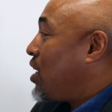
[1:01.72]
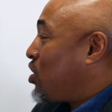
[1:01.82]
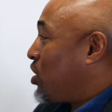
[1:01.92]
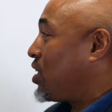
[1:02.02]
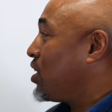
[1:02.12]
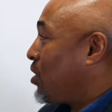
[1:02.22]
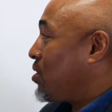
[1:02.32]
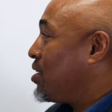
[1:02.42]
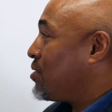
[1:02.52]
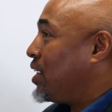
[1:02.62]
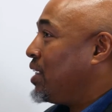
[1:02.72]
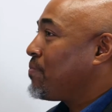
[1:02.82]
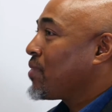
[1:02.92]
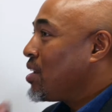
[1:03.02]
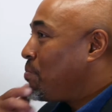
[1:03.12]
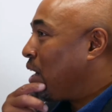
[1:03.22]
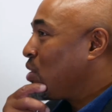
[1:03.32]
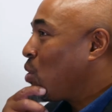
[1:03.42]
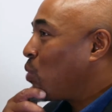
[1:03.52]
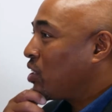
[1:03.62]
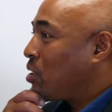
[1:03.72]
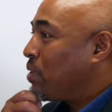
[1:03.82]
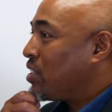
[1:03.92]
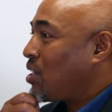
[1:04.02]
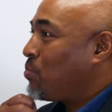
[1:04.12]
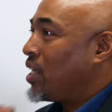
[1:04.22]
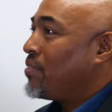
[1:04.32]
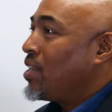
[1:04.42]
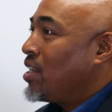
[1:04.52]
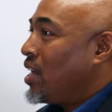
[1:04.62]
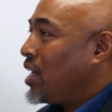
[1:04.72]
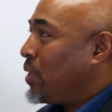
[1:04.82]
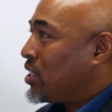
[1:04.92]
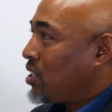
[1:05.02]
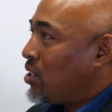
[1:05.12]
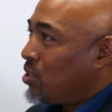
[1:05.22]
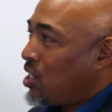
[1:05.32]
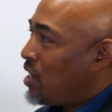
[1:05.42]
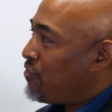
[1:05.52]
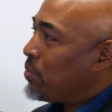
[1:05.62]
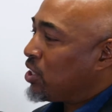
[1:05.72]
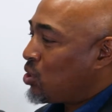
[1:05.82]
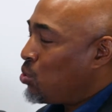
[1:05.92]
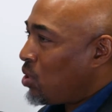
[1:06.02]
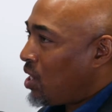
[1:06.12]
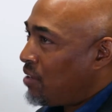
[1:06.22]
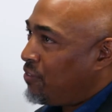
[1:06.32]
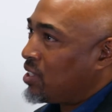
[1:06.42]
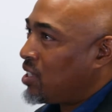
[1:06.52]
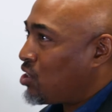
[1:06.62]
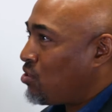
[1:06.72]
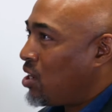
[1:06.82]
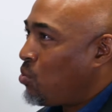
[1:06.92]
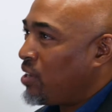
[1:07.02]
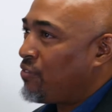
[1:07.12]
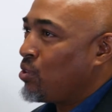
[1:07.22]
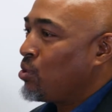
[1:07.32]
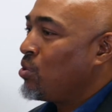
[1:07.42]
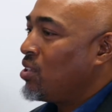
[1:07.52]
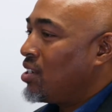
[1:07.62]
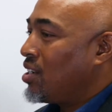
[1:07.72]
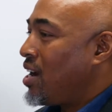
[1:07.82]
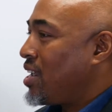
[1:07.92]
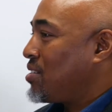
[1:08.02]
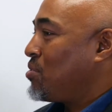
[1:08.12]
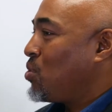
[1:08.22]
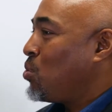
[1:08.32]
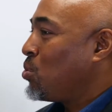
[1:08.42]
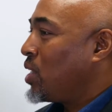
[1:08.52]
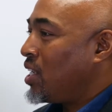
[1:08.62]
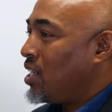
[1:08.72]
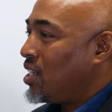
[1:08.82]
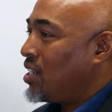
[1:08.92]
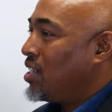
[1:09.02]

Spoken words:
just didn't know, right? But I knew I wanted to be somewhere. Anyway, so going through my school life, etc., I went through like all the